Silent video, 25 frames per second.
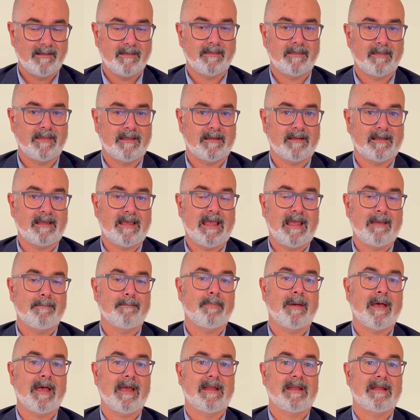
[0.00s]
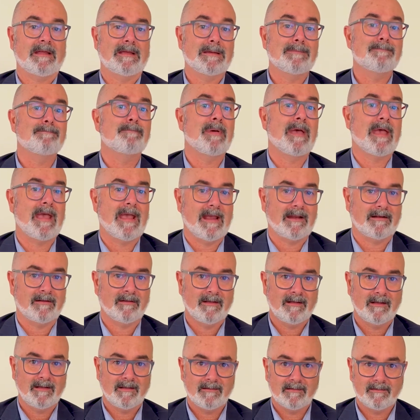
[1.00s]
the campaign impact
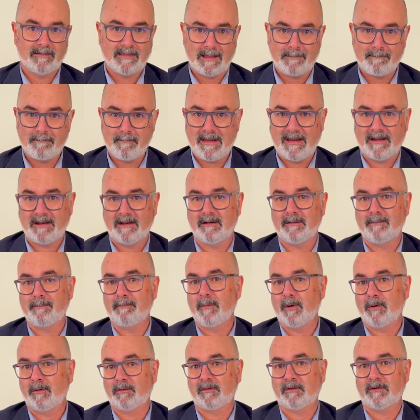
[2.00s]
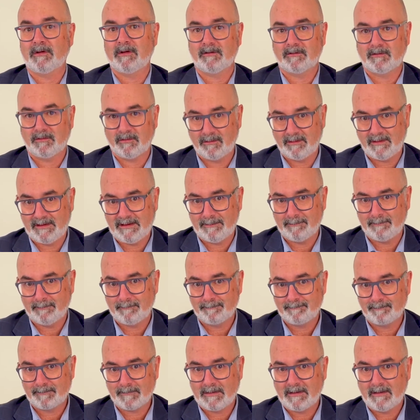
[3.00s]
that mattered most to
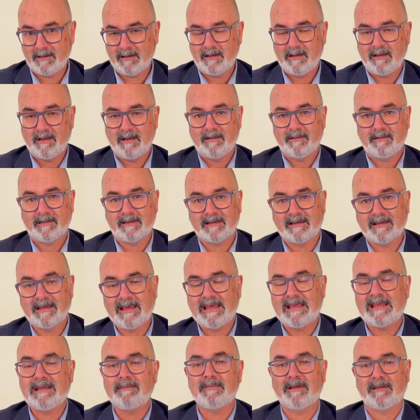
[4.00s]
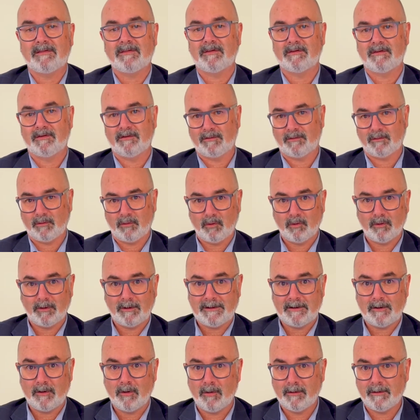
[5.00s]
them. The key messages
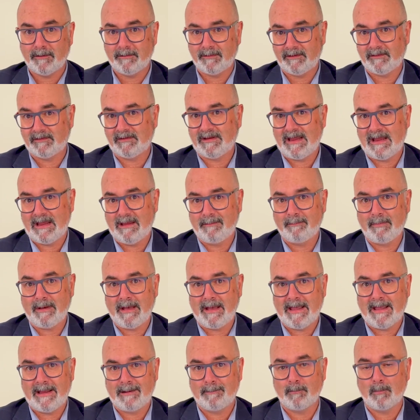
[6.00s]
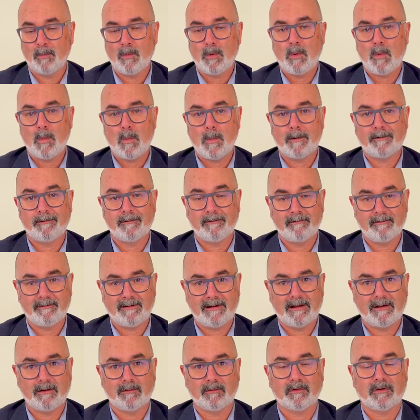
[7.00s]
early on in this campaign were
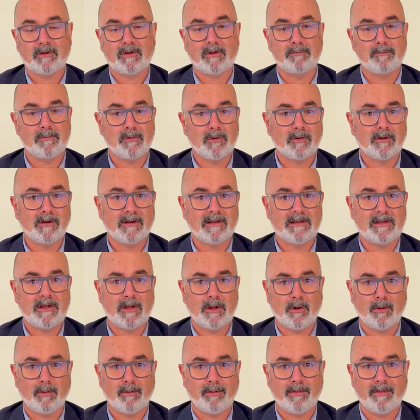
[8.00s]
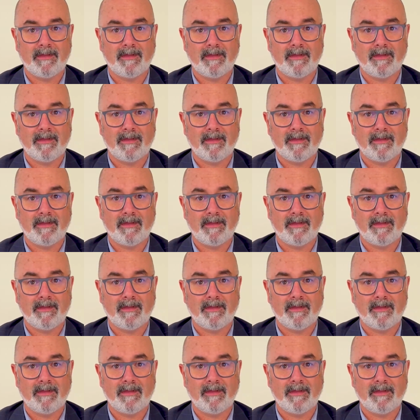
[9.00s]
around community health